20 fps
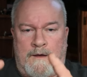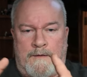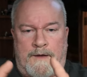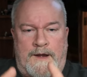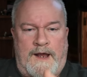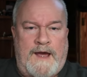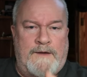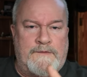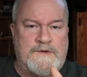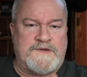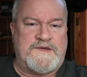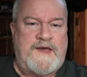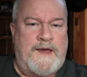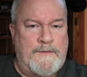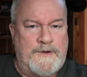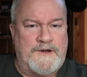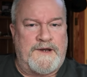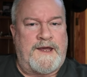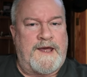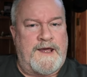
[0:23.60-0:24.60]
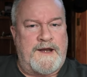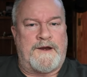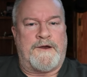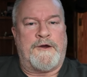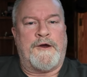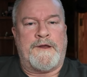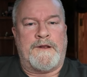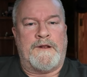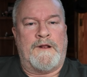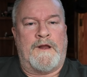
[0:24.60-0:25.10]
But I was able to get a
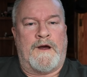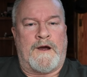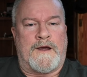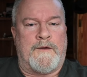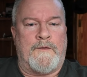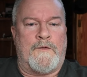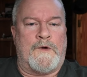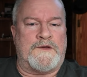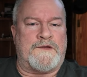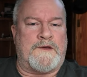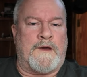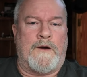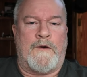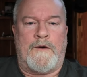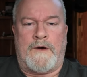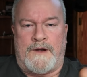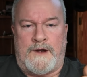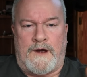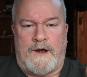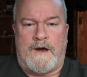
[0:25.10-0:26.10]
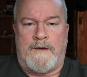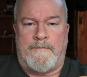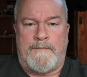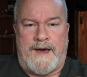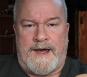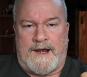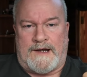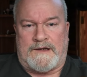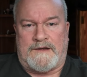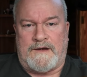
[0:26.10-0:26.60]
good look at what's going on
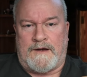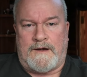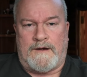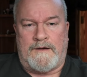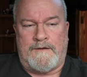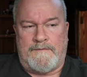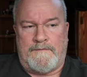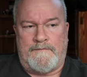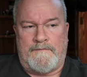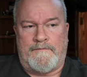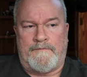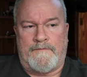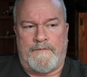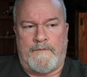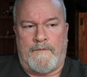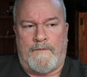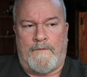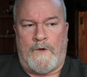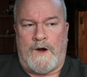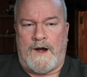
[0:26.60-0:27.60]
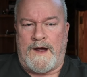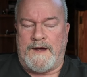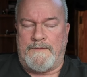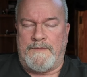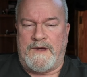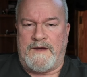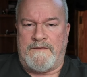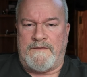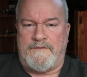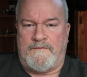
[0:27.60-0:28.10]
back there, why
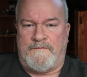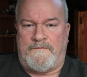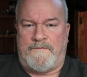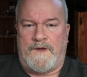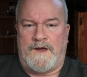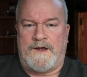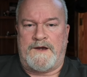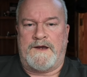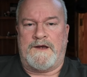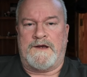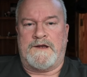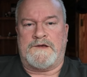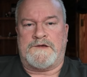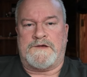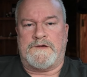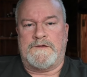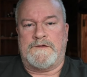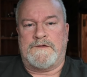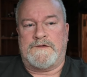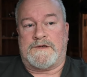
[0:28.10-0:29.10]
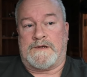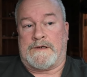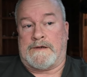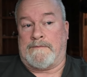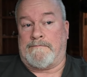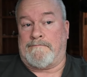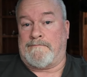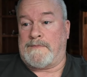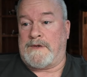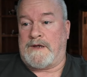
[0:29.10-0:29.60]
I'm having flooding issues, and,
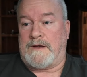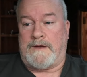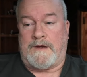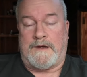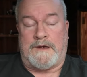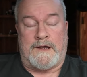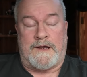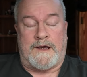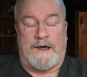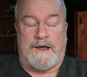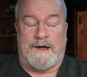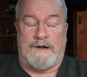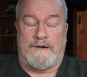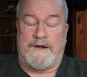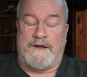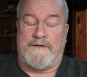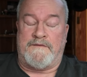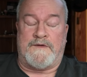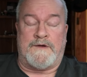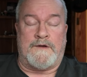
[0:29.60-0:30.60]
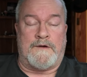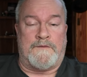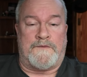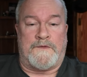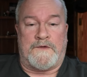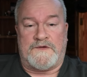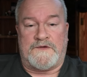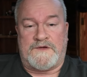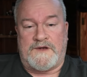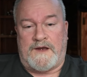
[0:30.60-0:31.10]
and I don't even know if
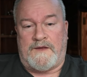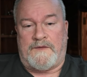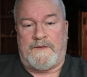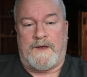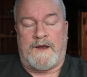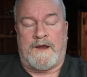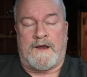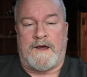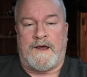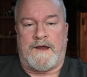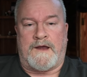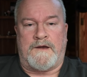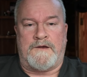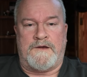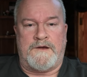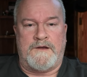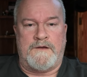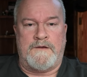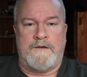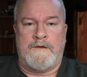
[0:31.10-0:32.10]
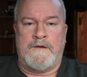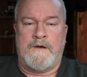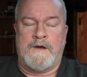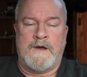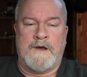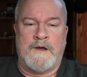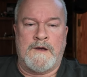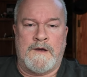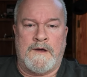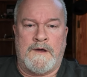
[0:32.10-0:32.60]
there's anything I can do
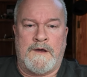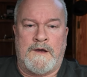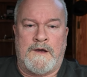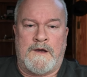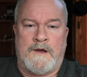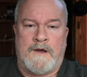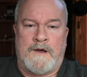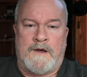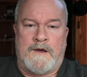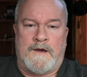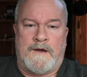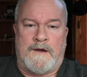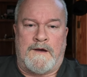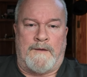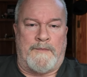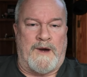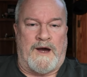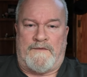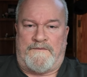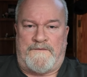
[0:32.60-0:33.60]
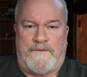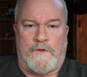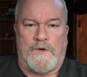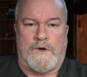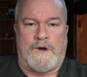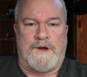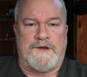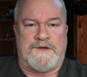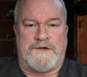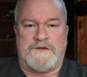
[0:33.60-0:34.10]
about
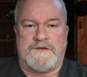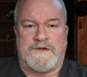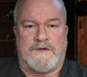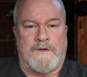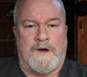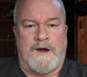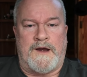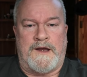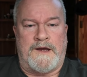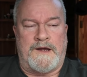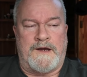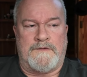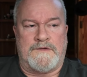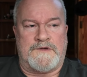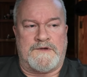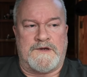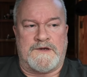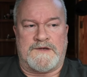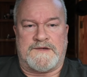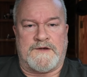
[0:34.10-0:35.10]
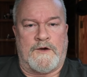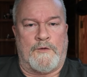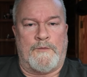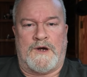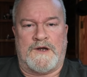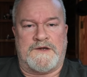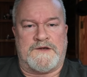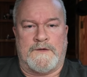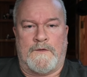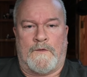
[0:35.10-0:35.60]
four inches of rain. It was just so
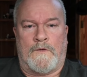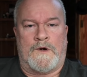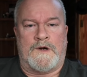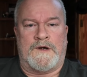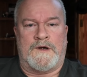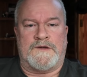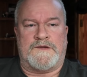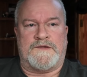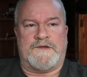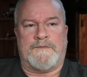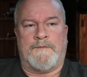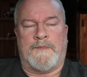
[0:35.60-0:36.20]
much at once.